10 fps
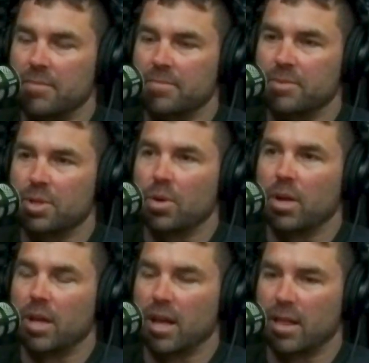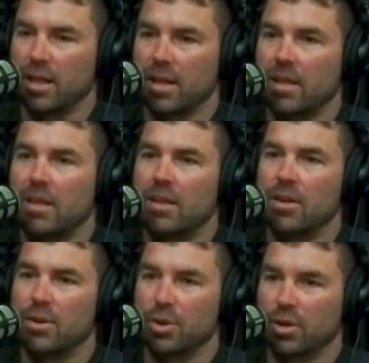So I think, you
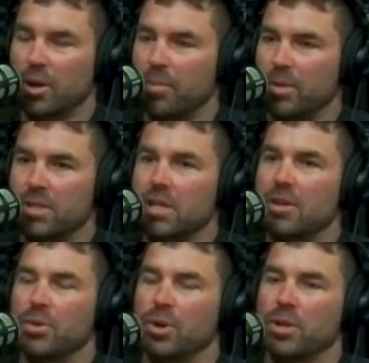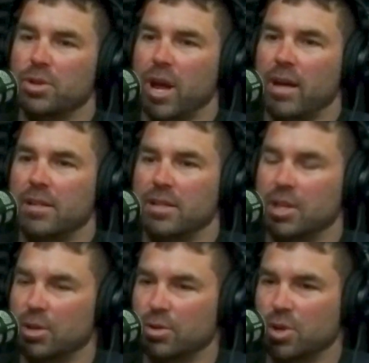know, your company is on the right track as the
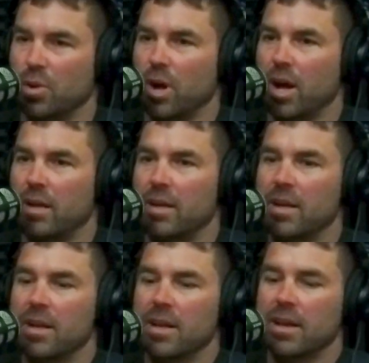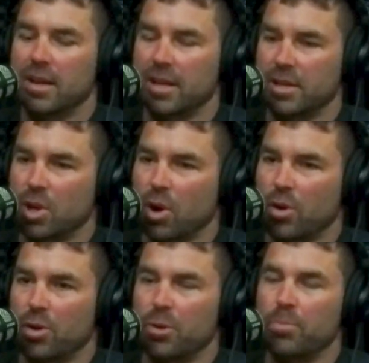years go on, and it gets
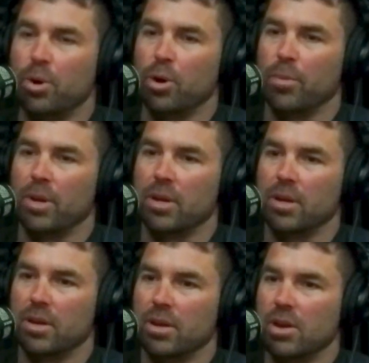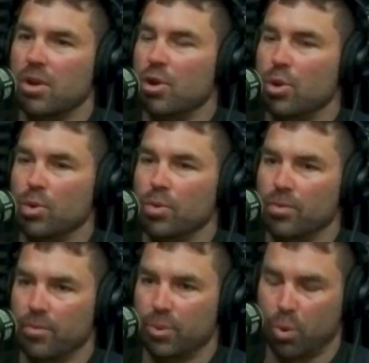harder to permit
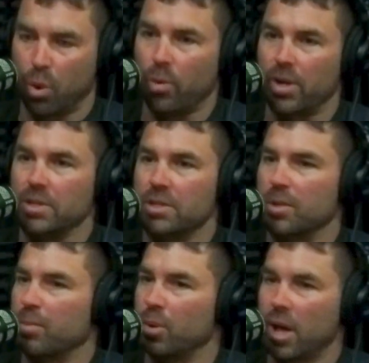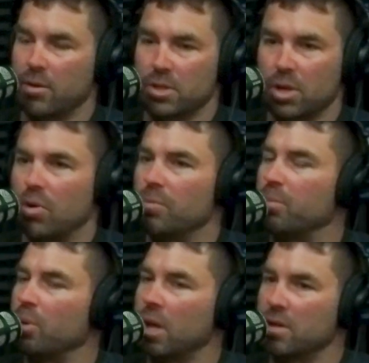new quarries to pull out stone,
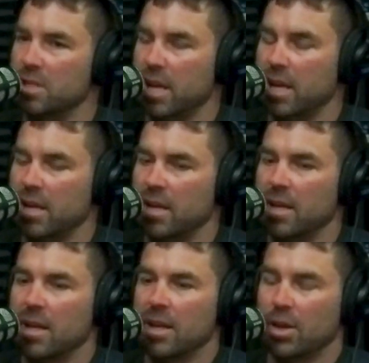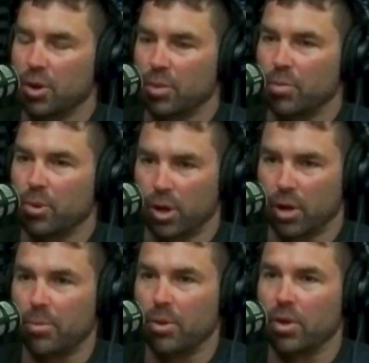pull out sand, we're
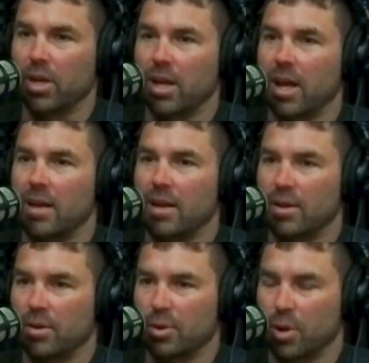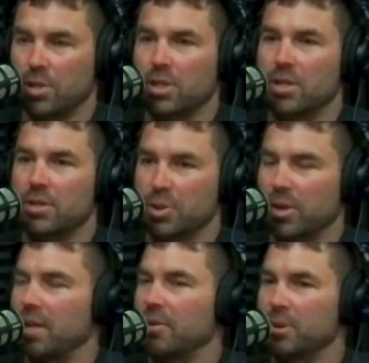going to be looking at, crushing,
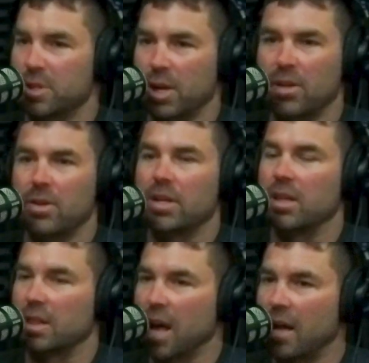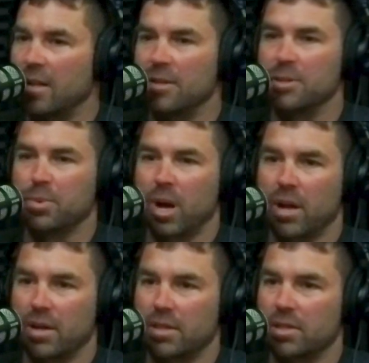screening, recycling a lot of these
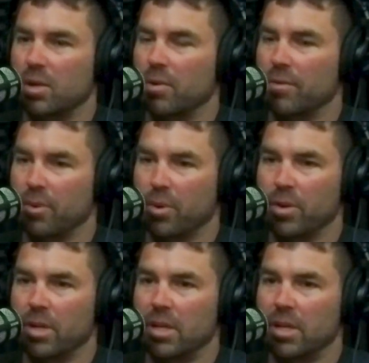products going forward.